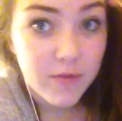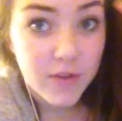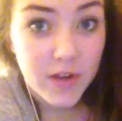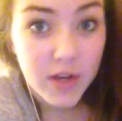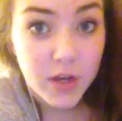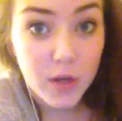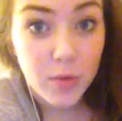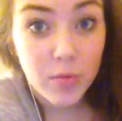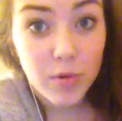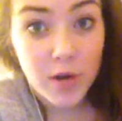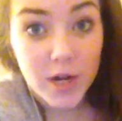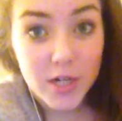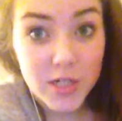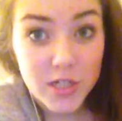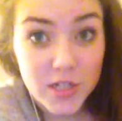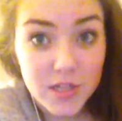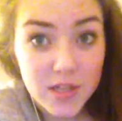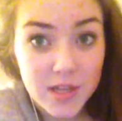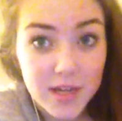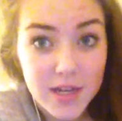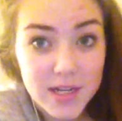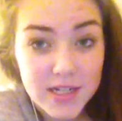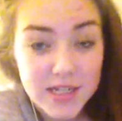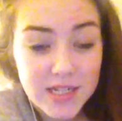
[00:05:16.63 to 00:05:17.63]
video
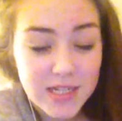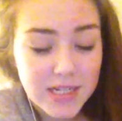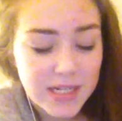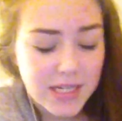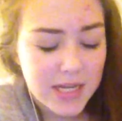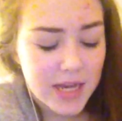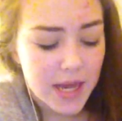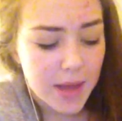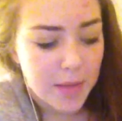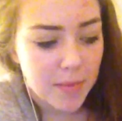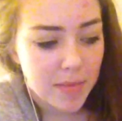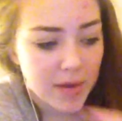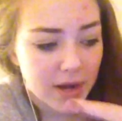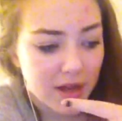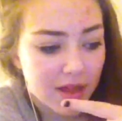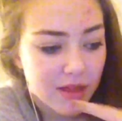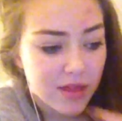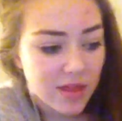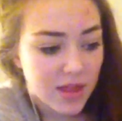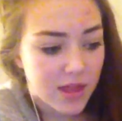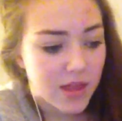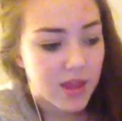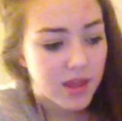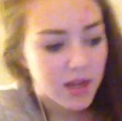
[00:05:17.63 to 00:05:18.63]
project that I did today, but I
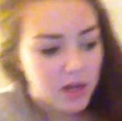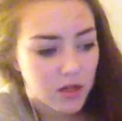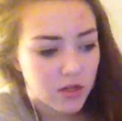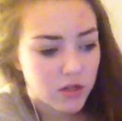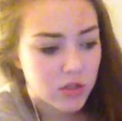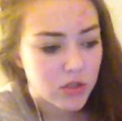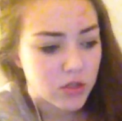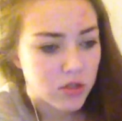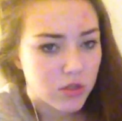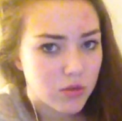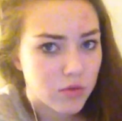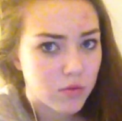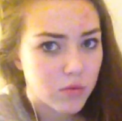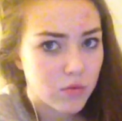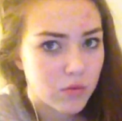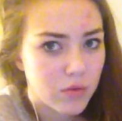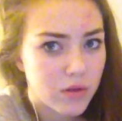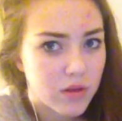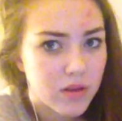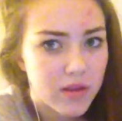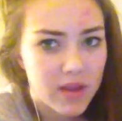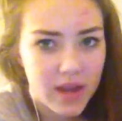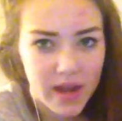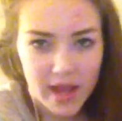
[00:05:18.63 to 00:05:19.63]
think that I'll do
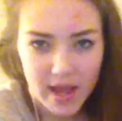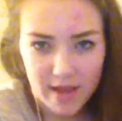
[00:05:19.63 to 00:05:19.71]
that.